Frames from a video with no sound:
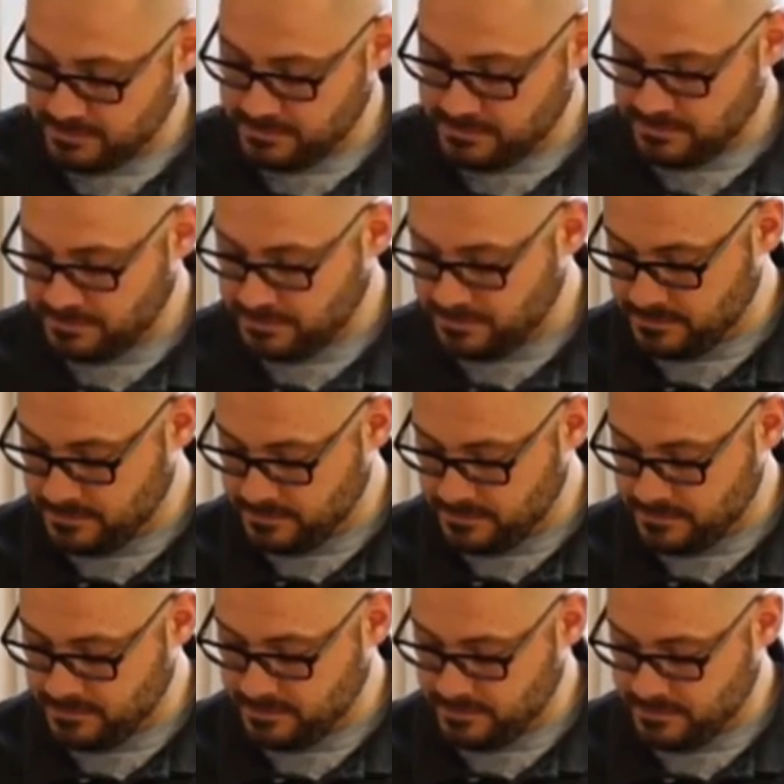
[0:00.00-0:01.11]

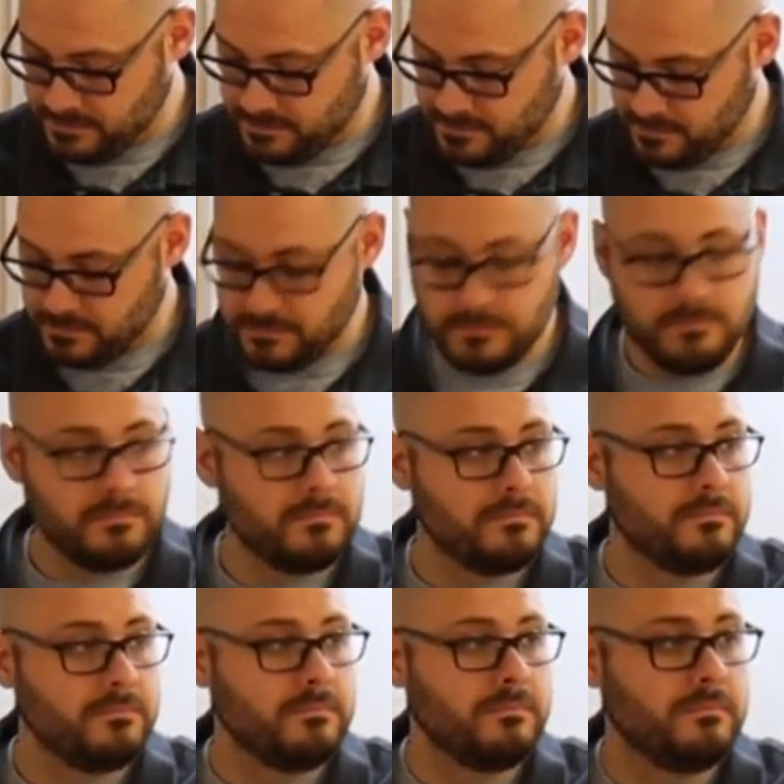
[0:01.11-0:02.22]

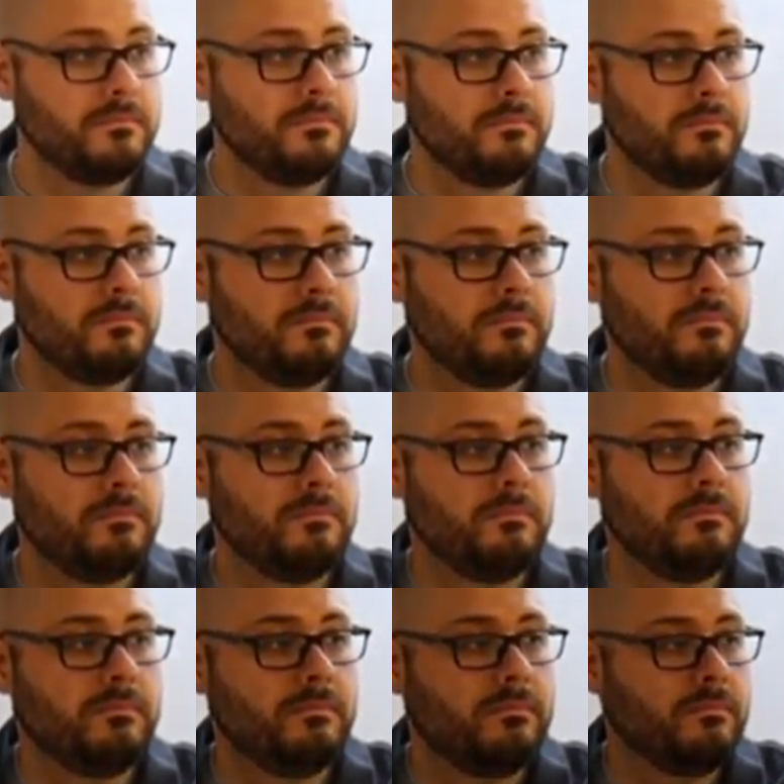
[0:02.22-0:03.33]

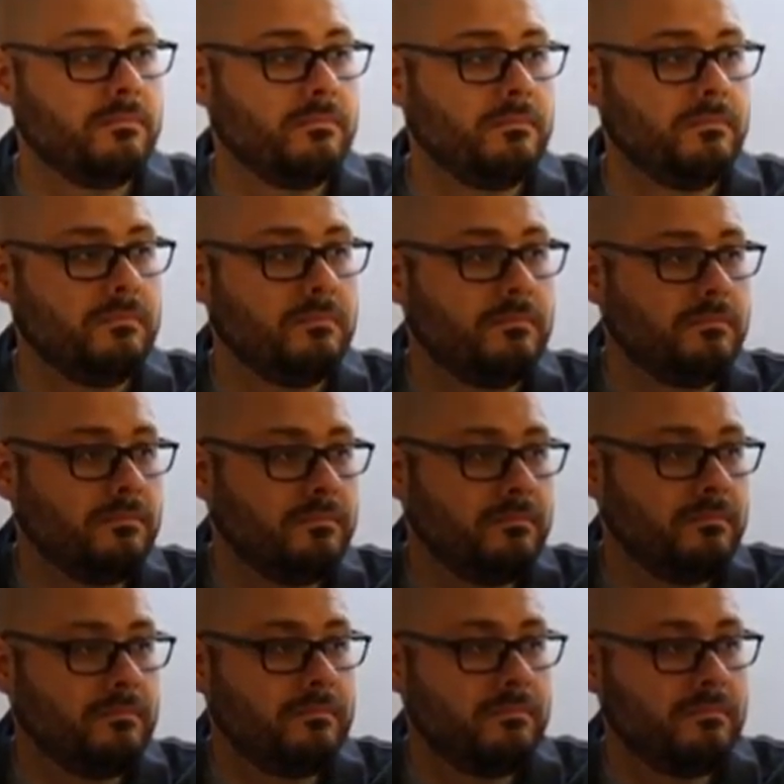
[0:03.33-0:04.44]

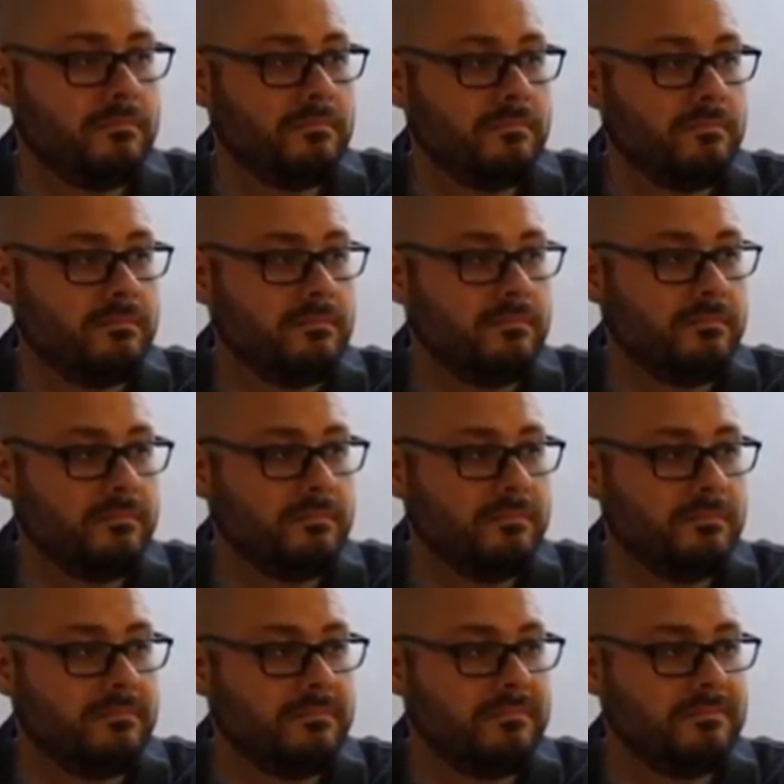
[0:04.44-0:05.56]
[no speech]